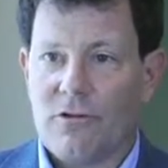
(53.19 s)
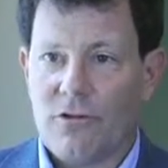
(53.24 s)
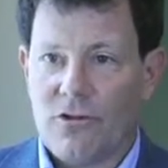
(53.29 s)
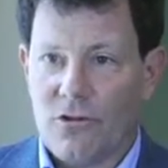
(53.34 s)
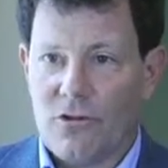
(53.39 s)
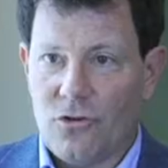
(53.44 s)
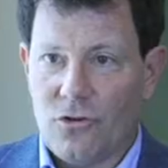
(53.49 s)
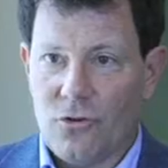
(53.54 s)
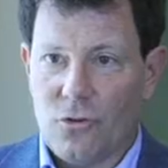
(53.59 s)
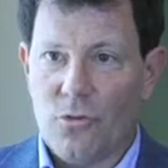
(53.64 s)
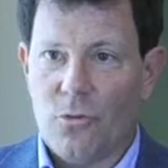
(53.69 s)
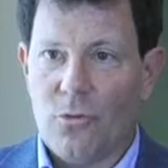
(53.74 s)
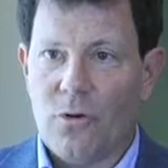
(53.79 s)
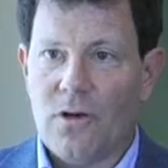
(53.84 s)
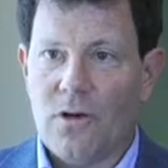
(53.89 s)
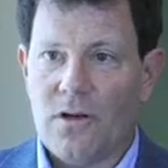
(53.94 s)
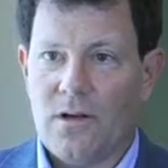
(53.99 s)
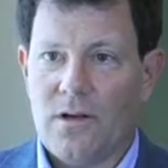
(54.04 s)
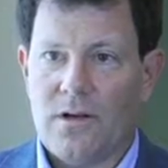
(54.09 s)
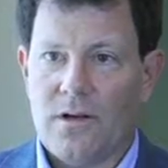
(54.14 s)
to
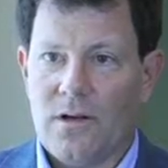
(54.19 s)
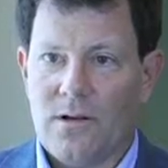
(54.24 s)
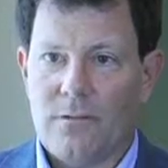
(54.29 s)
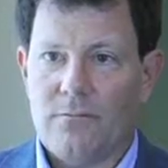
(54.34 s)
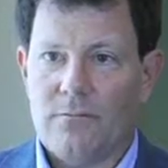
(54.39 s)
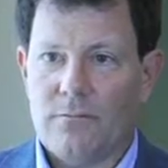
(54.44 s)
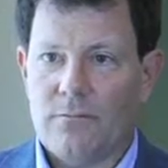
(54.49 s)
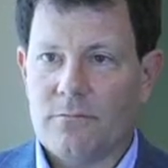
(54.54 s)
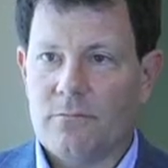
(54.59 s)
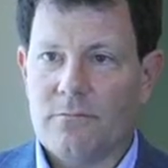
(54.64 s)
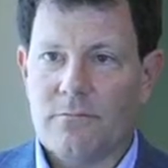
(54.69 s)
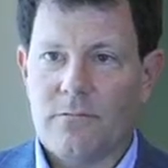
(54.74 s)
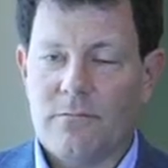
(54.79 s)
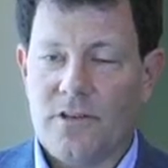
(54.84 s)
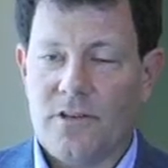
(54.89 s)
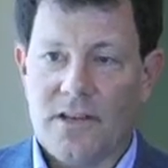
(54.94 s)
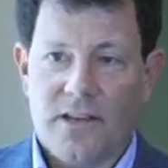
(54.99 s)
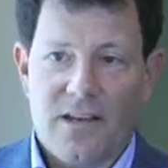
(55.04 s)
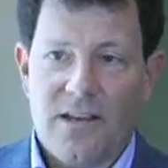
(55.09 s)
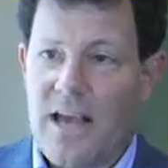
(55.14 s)

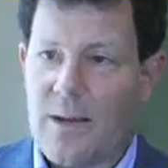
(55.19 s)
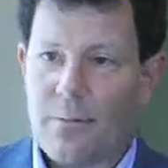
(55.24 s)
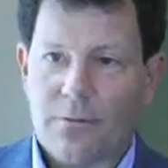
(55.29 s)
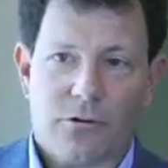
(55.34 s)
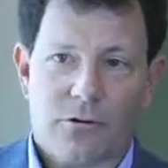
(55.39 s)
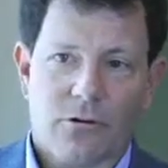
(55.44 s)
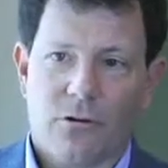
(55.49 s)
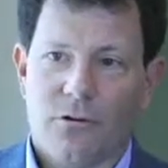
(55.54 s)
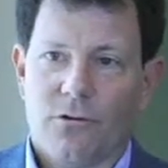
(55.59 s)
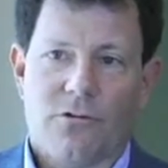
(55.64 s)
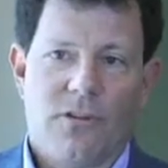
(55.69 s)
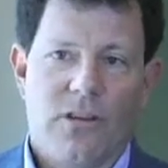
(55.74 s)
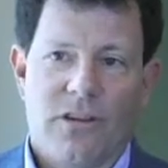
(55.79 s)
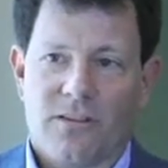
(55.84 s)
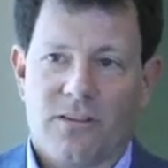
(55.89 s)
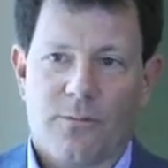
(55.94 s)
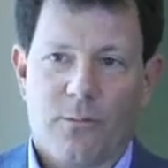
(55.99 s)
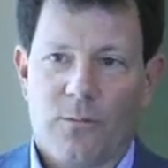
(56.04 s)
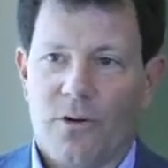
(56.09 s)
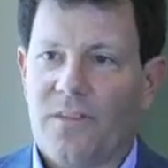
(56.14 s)
kidnap girls and
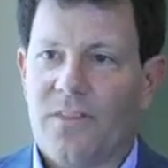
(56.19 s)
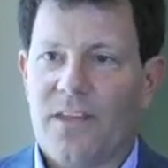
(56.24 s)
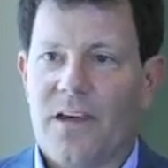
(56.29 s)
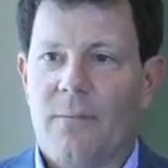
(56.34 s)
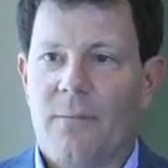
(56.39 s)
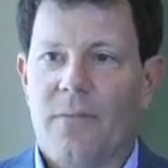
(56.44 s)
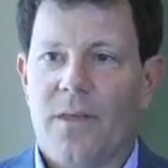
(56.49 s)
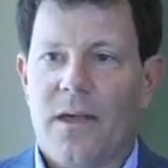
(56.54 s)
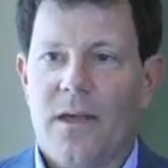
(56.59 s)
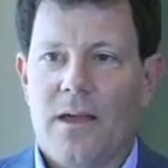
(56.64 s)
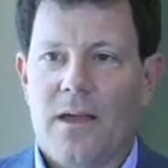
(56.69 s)
exploit them.